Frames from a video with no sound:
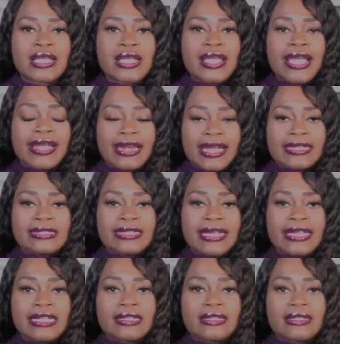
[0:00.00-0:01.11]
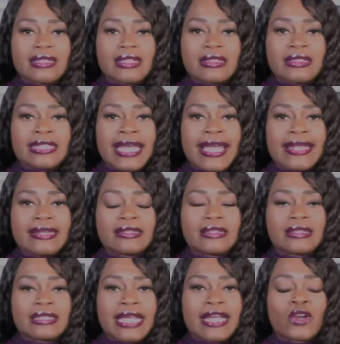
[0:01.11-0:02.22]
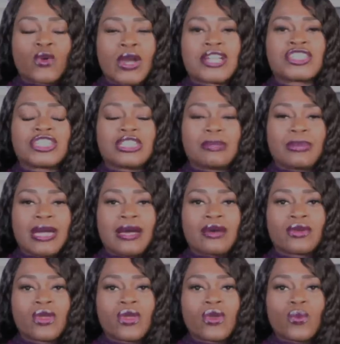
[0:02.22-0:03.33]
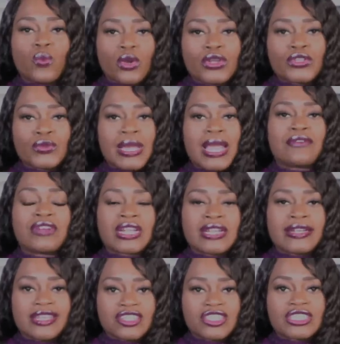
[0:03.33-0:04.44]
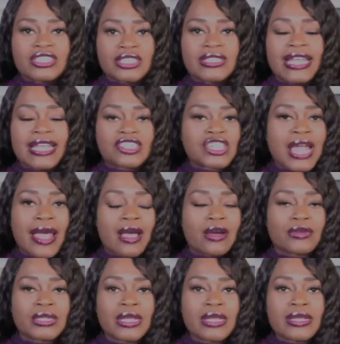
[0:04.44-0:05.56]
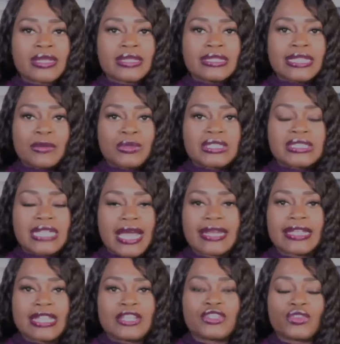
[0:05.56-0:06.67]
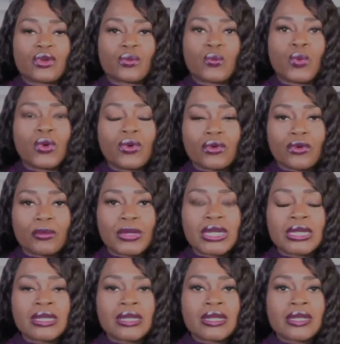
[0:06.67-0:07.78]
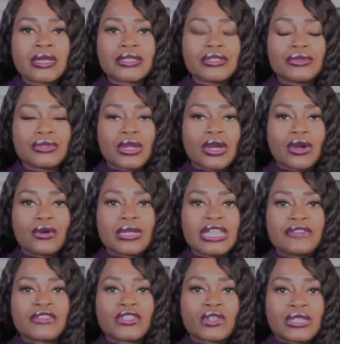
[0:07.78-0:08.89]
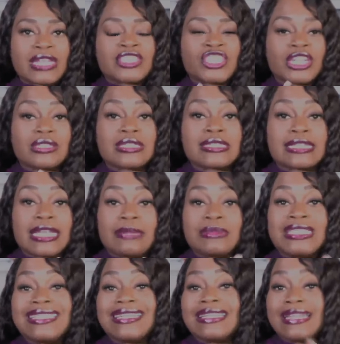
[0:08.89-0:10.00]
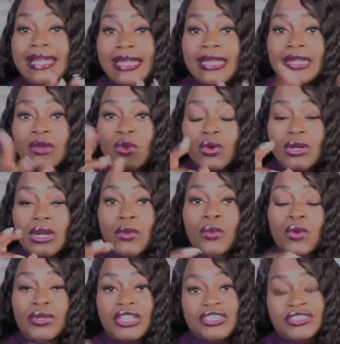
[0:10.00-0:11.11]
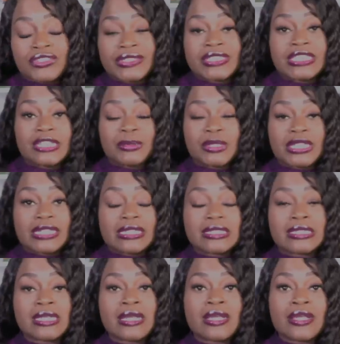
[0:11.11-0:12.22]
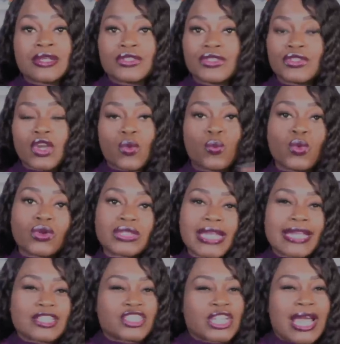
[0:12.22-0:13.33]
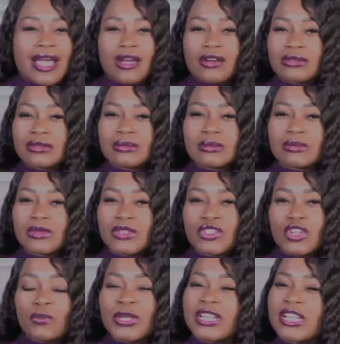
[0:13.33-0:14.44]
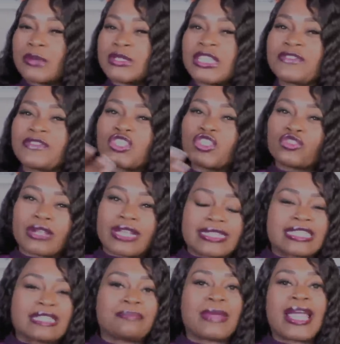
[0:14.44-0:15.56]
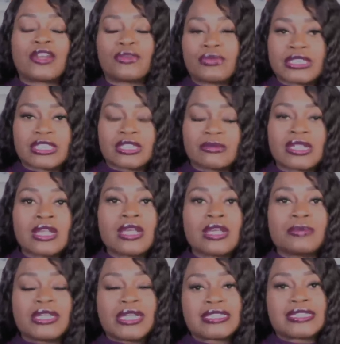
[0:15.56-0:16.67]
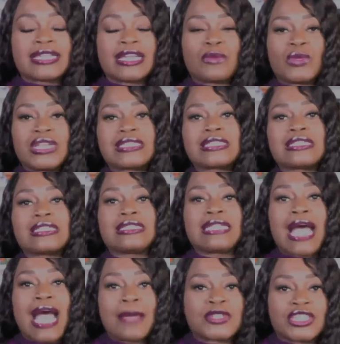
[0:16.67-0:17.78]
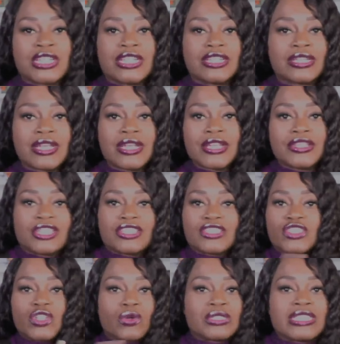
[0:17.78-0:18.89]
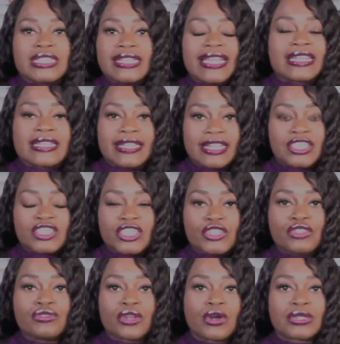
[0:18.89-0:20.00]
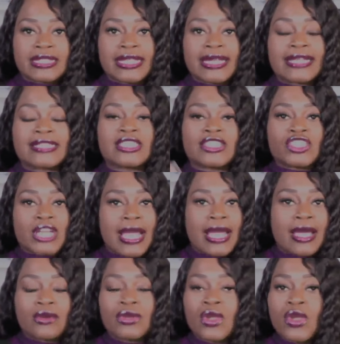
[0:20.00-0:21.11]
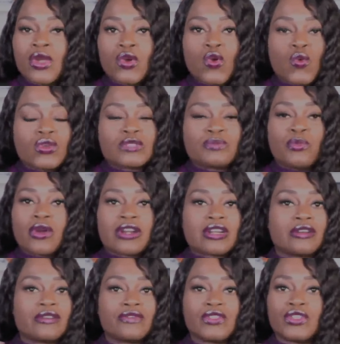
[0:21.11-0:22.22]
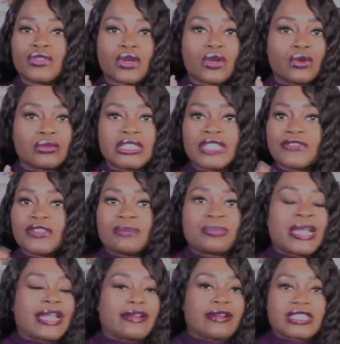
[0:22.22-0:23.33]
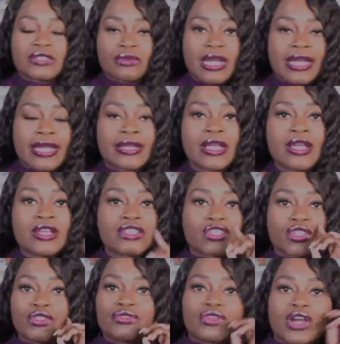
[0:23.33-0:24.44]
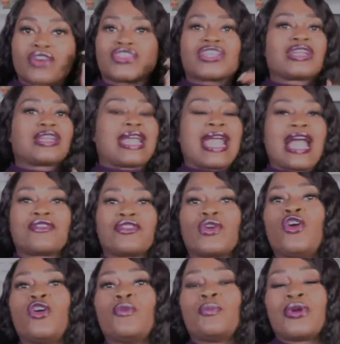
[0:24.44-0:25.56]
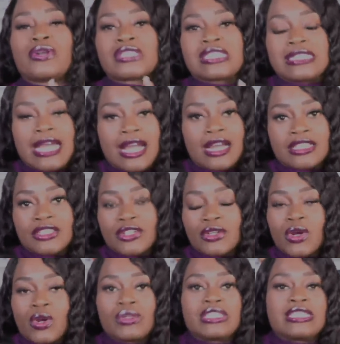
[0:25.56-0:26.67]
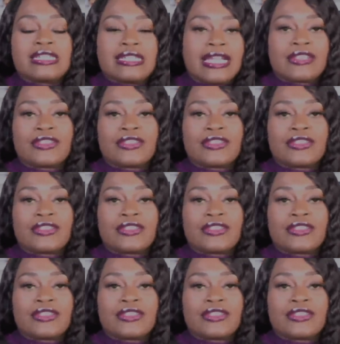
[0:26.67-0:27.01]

And I think that that question about will you have a connection to that child that was not in your womb you know even though they share the same dna quote unquote as their siblings you know will that child you know pick up different traits and mannerisms because again when it's an adoption there's no dna connection you know that that's a child who was born of you know different parents right so you know they're going to have their own personality their own dna their